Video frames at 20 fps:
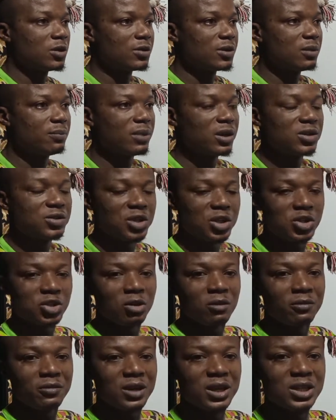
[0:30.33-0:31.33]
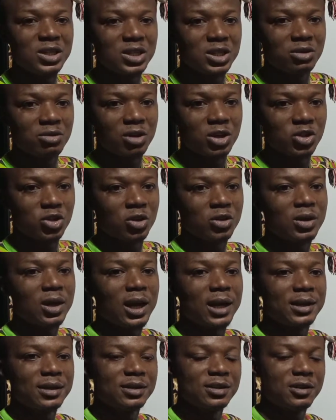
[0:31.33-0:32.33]
the basics of integration
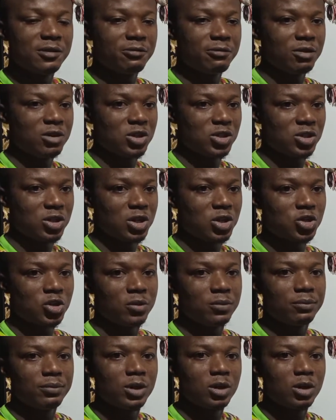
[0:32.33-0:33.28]
and the differentiation,